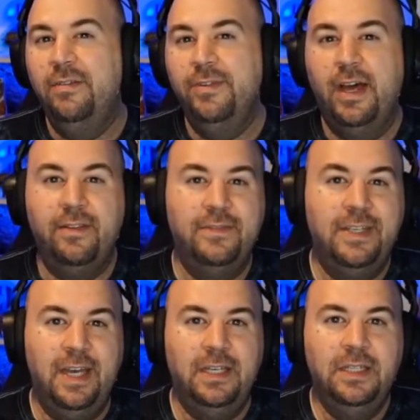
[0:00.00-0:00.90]
out of
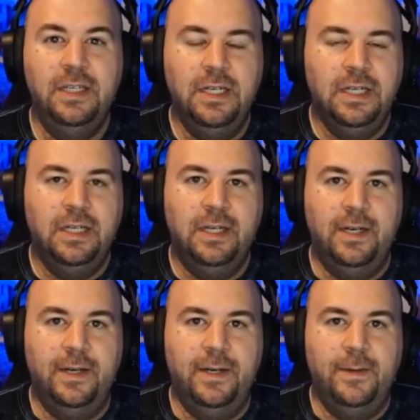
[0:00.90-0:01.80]
10.
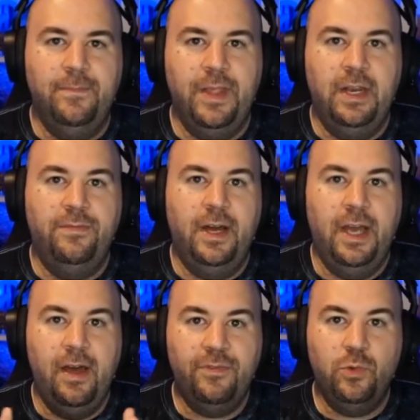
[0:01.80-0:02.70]
And if I
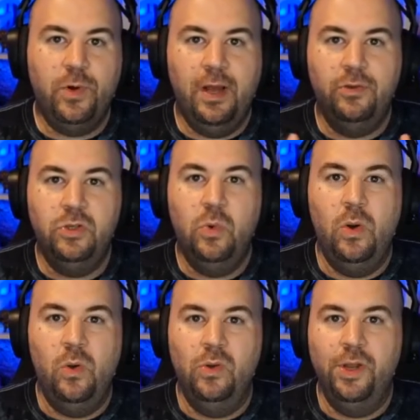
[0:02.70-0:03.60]
have to round to a
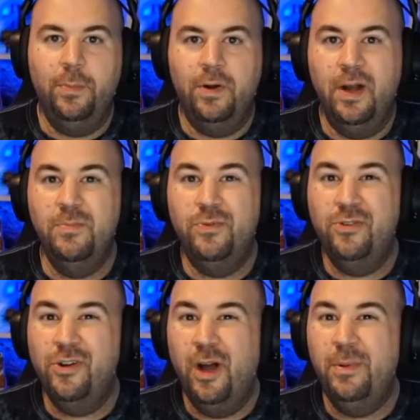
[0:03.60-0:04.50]
whole number, I'm
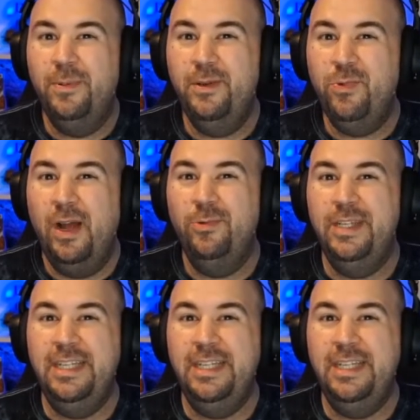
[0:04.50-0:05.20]
probably rounding